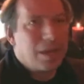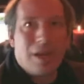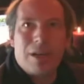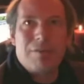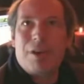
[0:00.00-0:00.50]

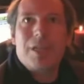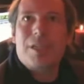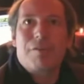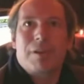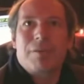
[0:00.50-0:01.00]
And very
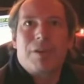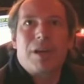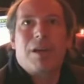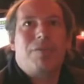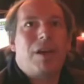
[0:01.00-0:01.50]
different,
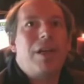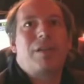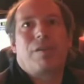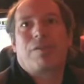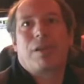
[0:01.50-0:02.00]
very, very
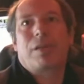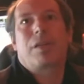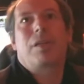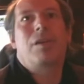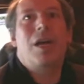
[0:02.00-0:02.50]
different.
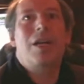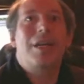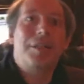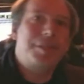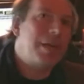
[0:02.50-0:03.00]
And
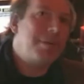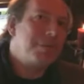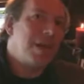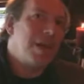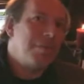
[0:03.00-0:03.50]
at the same
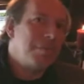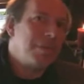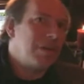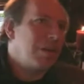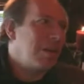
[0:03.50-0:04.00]
time,
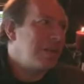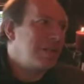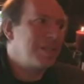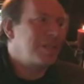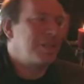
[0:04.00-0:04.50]
and
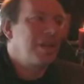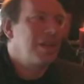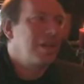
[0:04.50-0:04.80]
this is